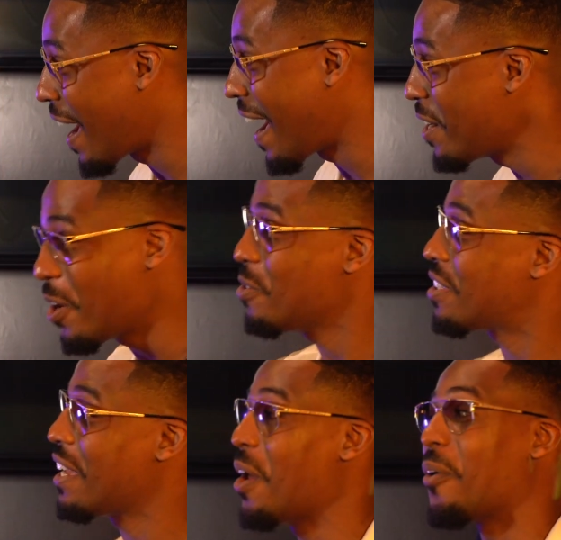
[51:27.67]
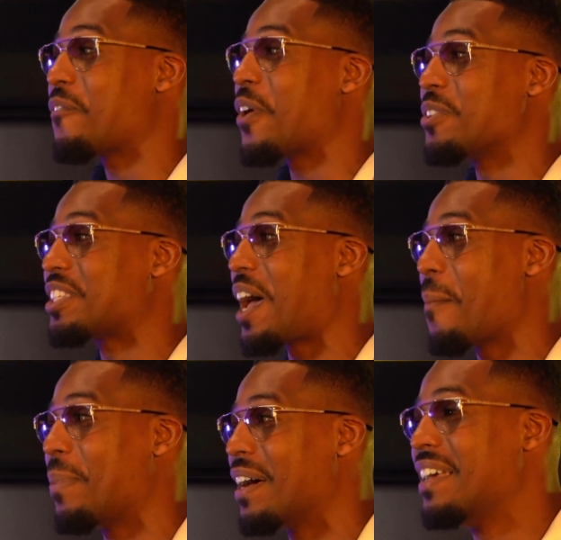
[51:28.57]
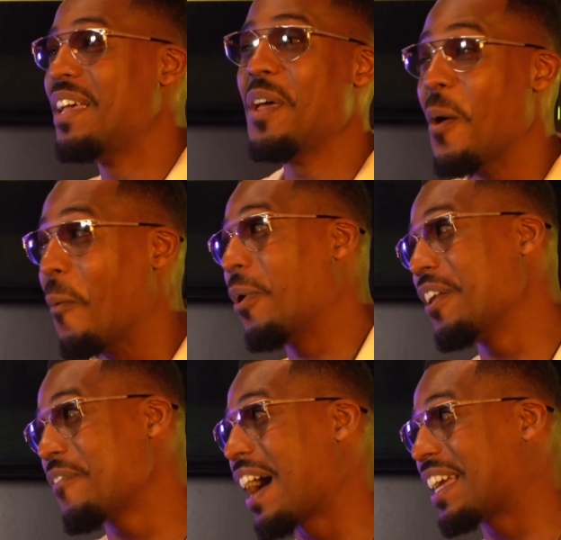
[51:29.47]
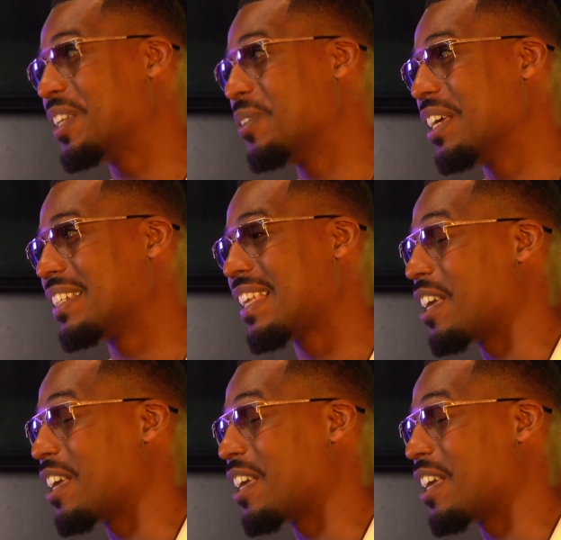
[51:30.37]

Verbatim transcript: I know you said no the first time, but what if I could do this?